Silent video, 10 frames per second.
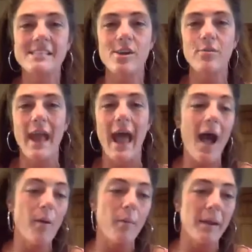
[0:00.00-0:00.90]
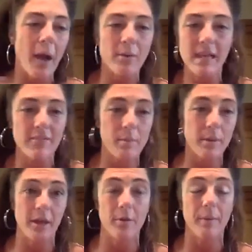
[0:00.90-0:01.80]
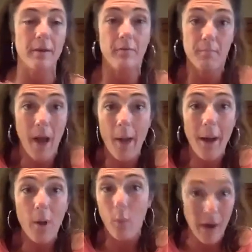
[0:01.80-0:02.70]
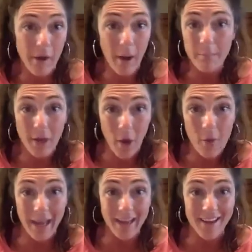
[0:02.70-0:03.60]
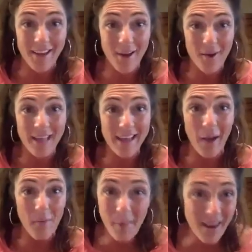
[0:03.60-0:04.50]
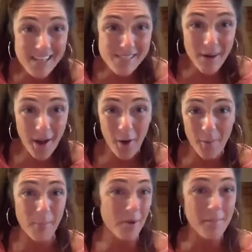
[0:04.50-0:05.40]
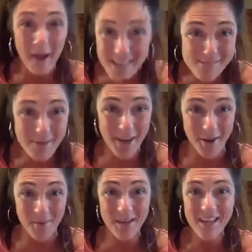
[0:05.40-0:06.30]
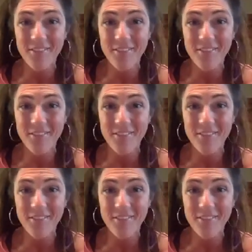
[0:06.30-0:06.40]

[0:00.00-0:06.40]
so now, I mean, I would give them a little bit of about where I'm going, like I want my husband home. I'm bringing my husband home.